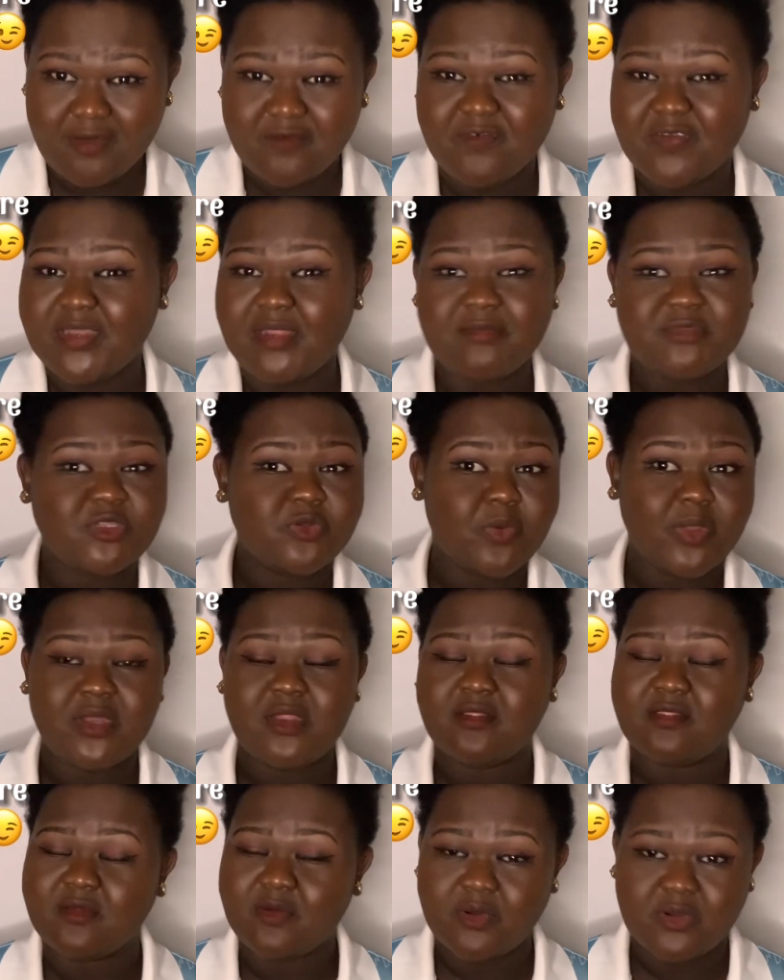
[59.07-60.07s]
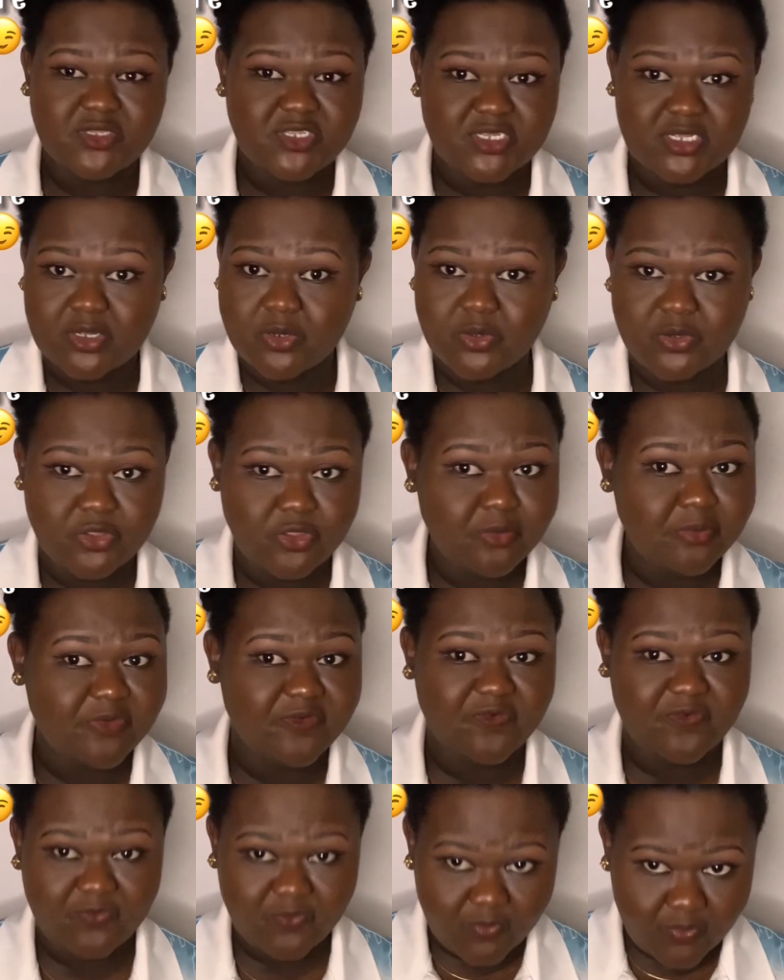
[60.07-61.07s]
for them to run a thorough check on you
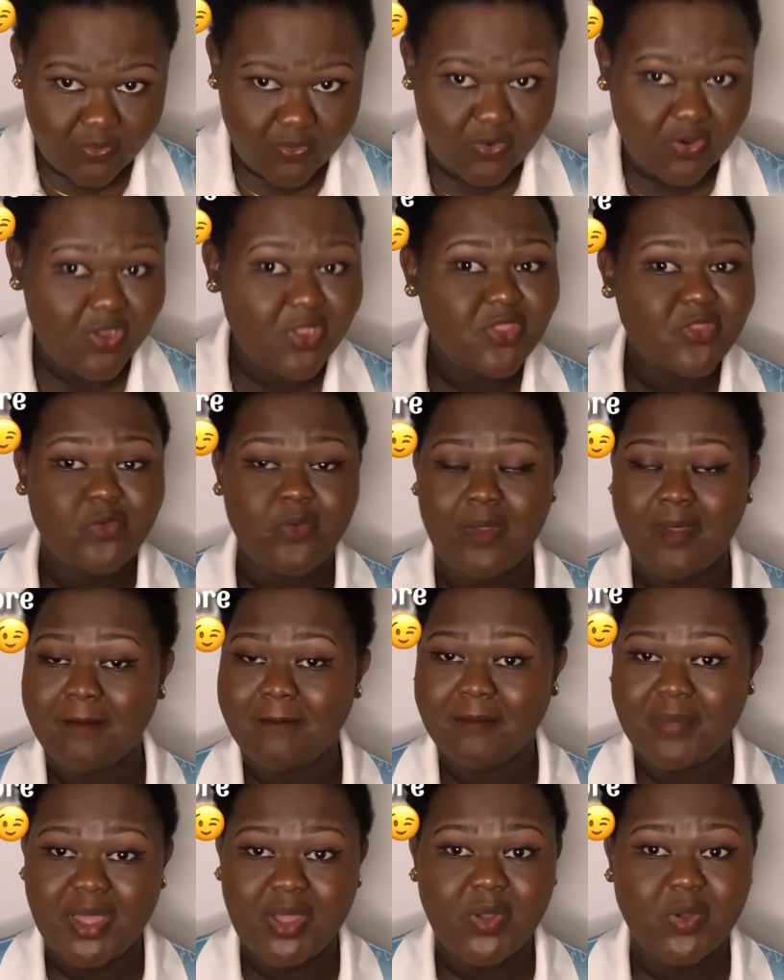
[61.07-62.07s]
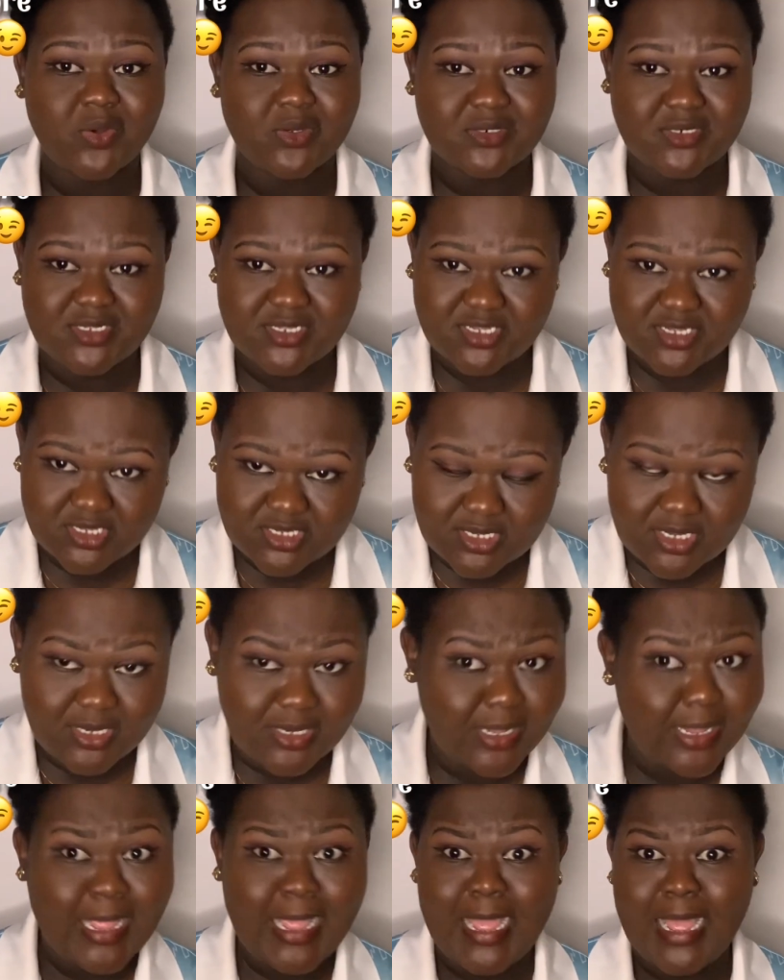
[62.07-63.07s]
before you embark on this
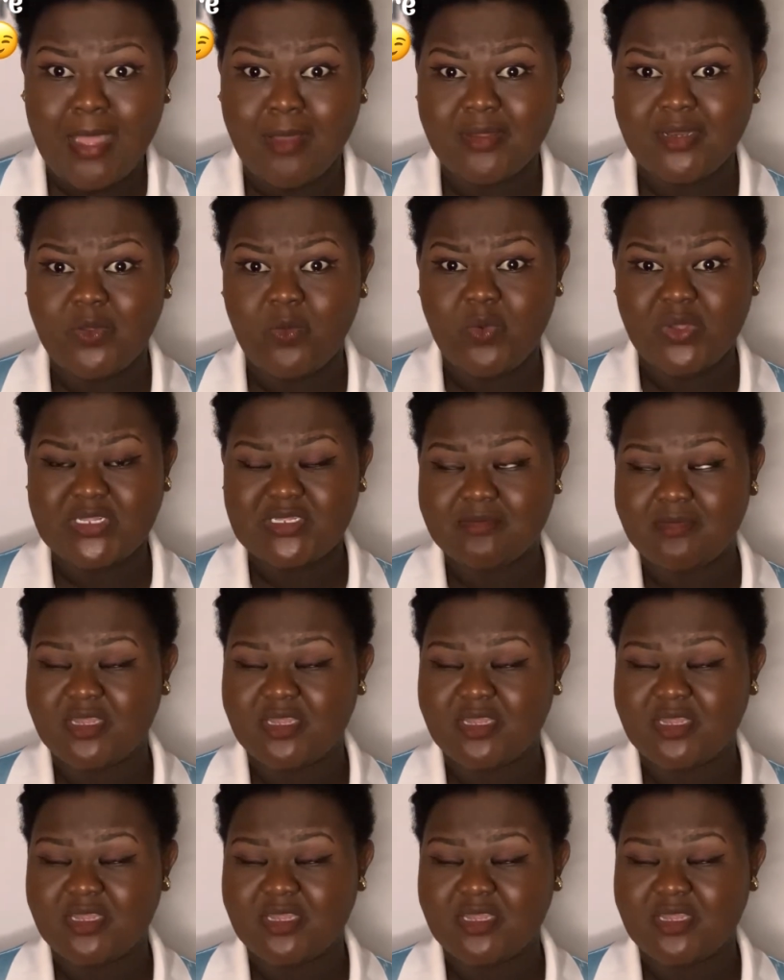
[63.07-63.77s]
journey. I wouldn't waste